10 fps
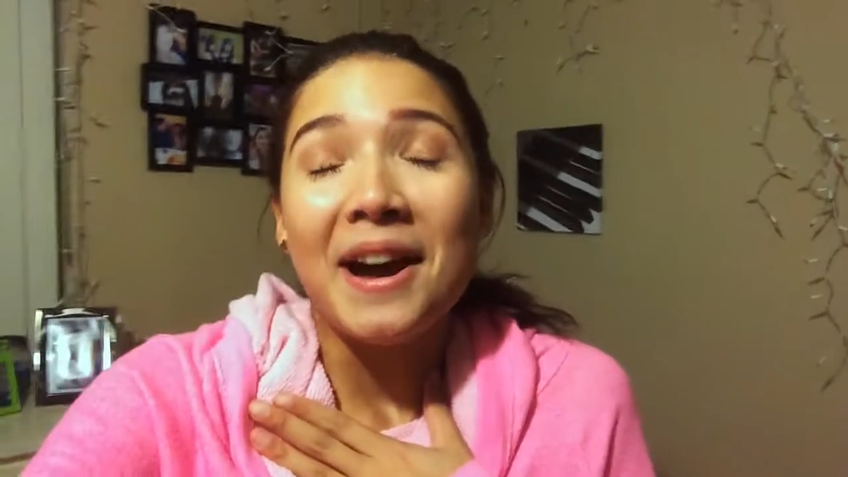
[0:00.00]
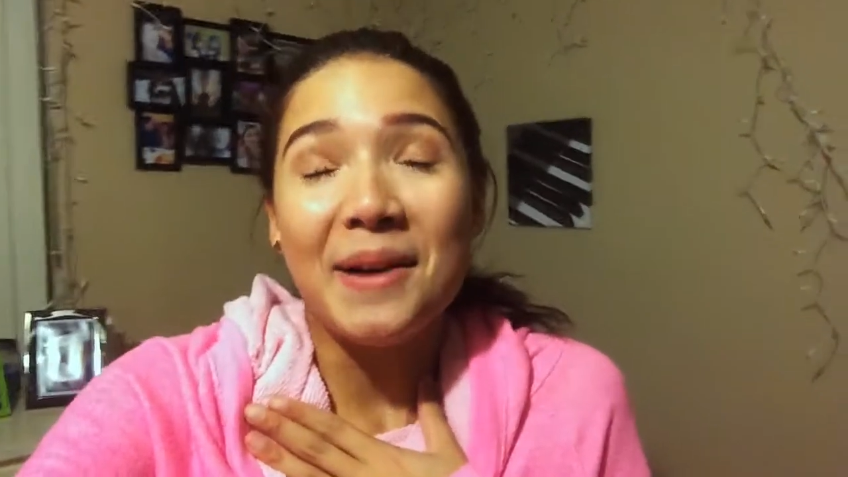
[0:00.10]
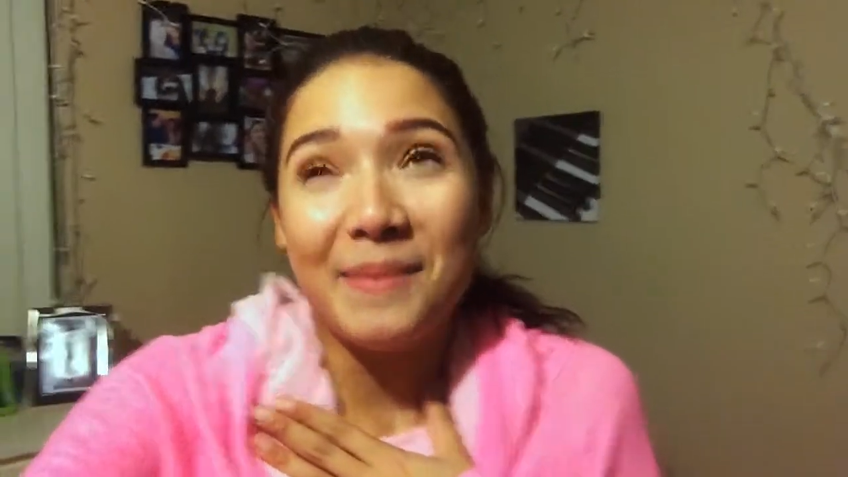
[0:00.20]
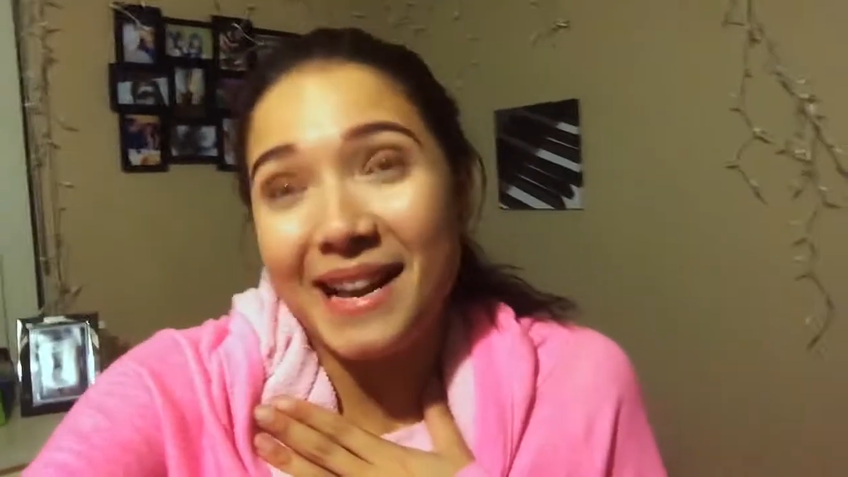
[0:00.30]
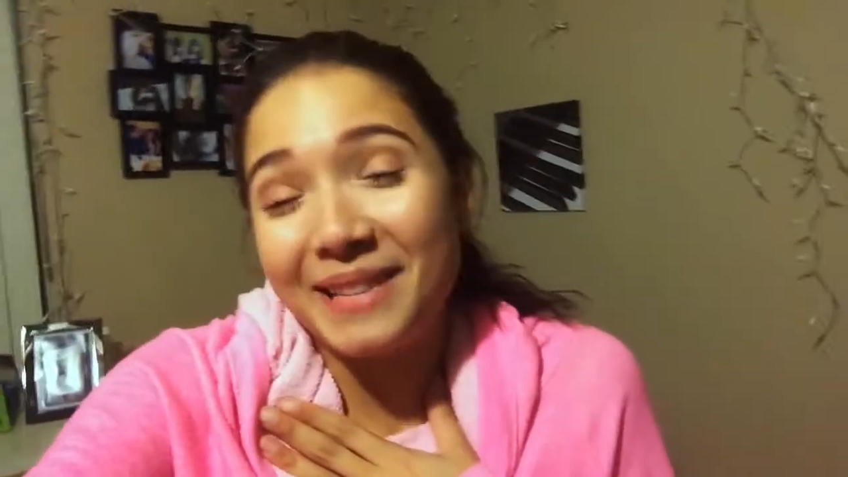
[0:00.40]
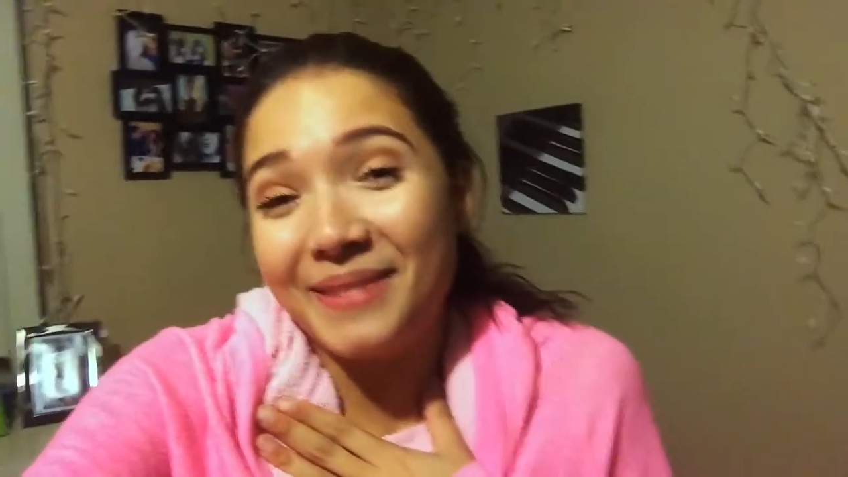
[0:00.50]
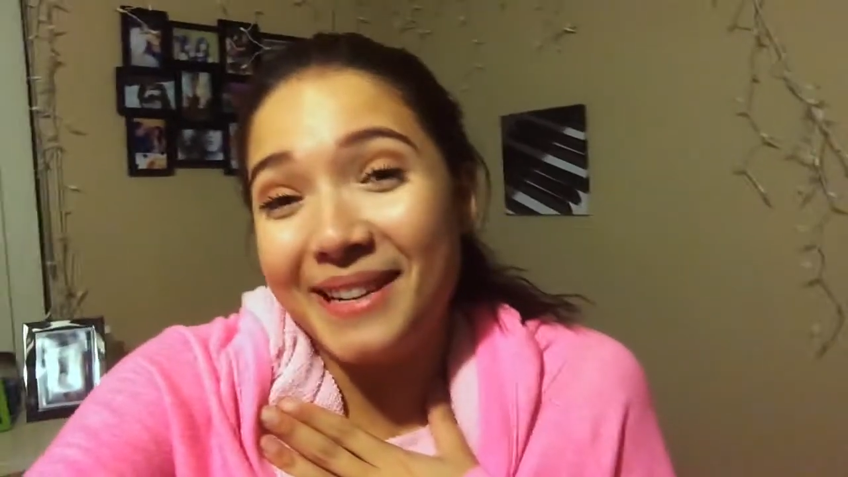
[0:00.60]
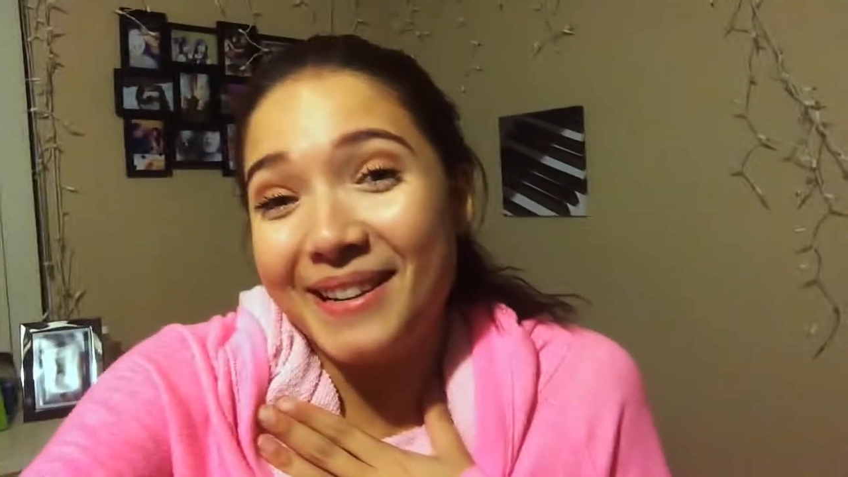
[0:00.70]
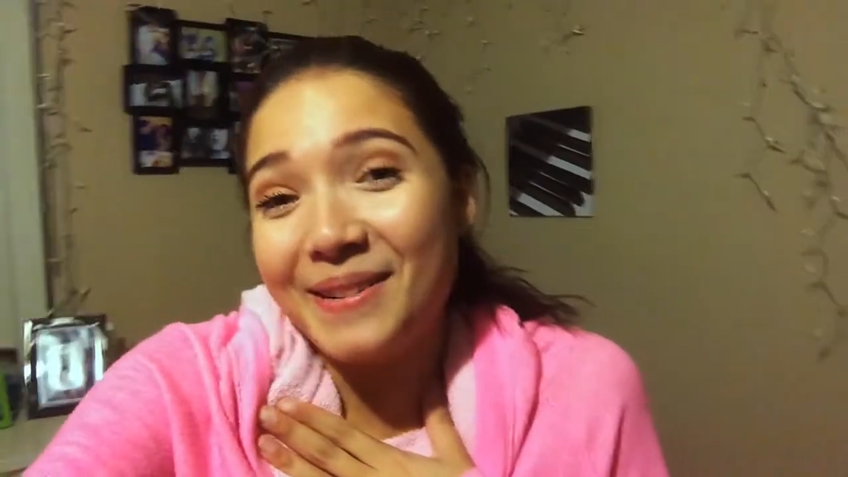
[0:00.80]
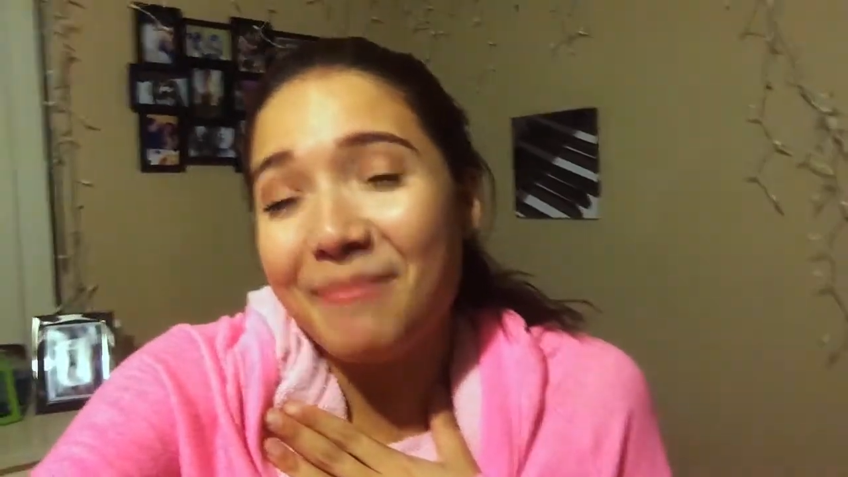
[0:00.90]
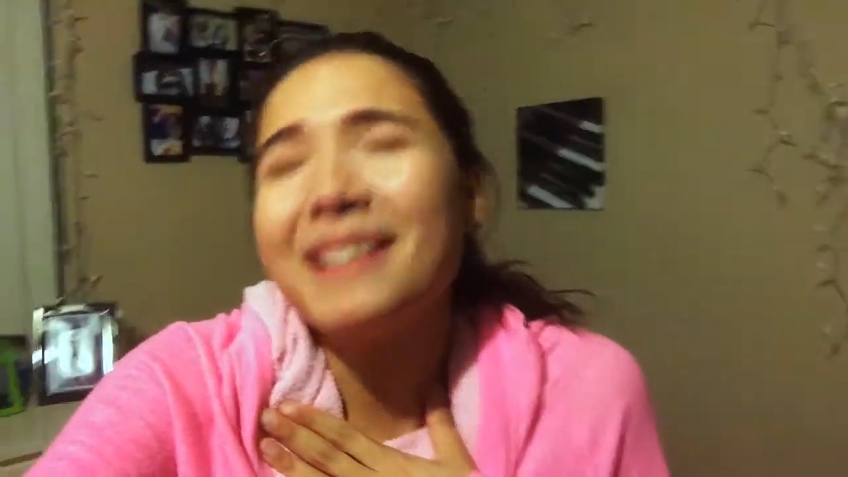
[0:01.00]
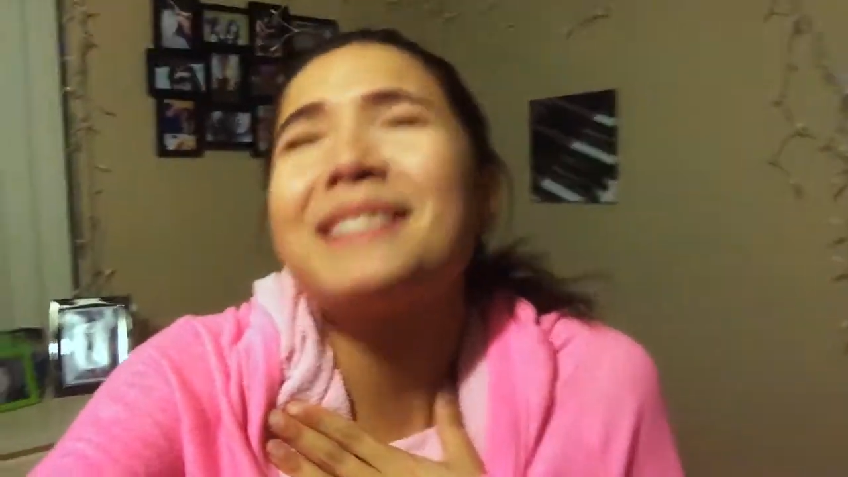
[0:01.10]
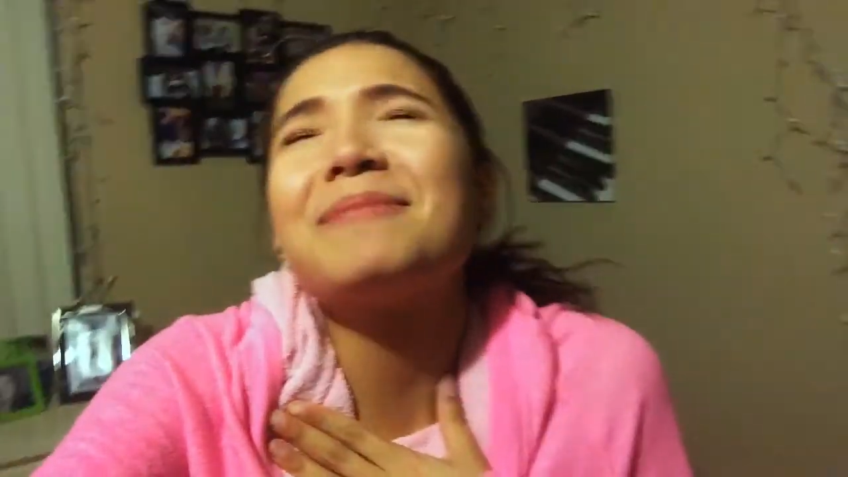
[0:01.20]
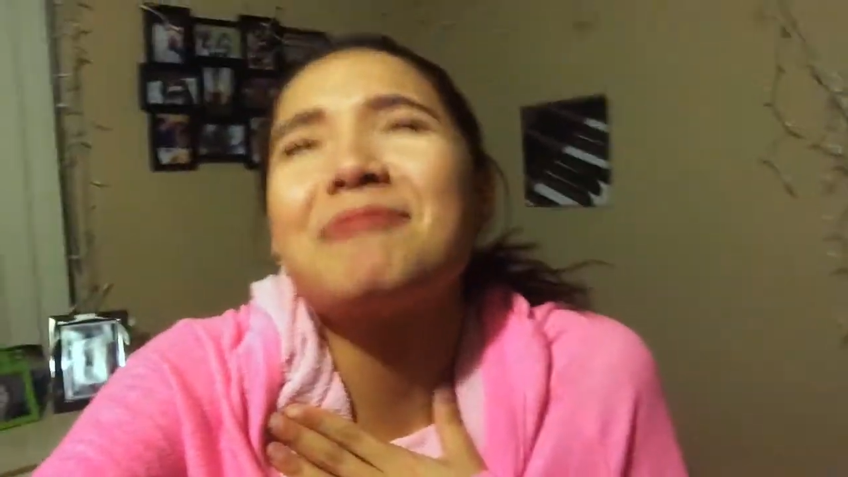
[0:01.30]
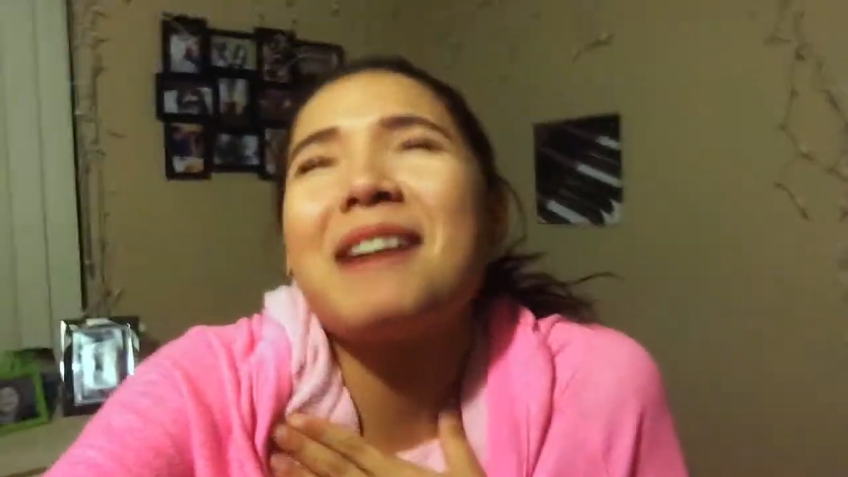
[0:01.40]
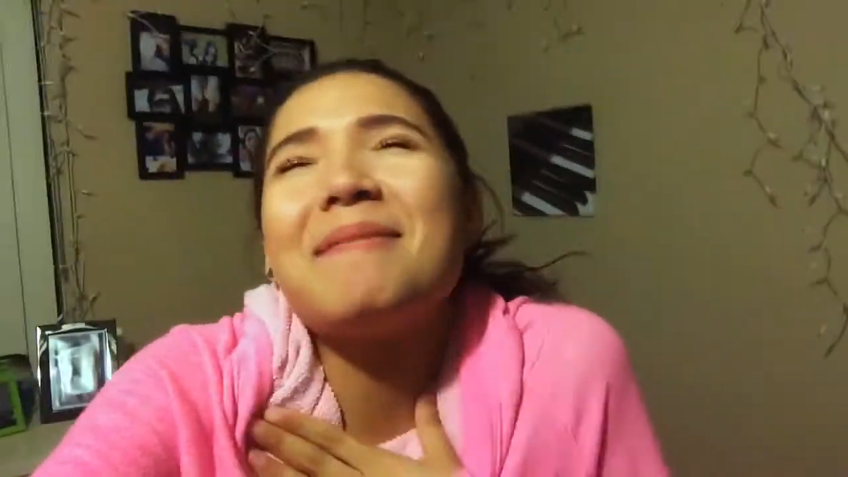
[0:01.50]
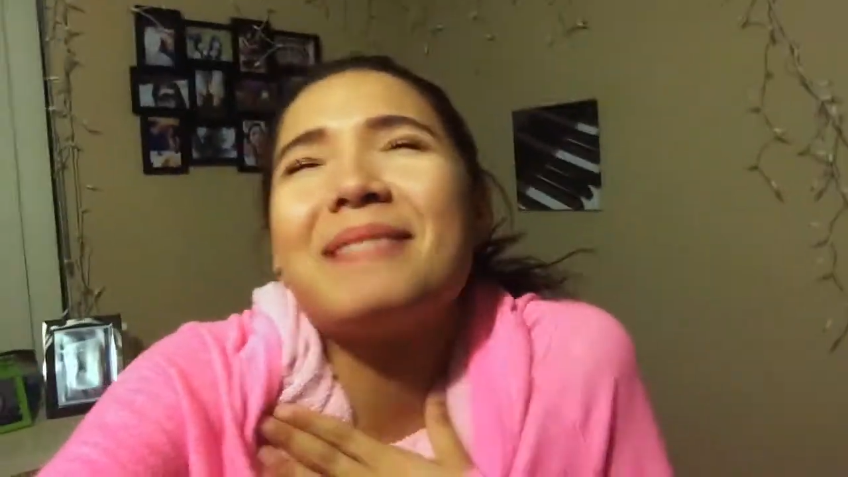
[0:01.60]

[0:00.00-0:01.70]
on my next video. Please subscribe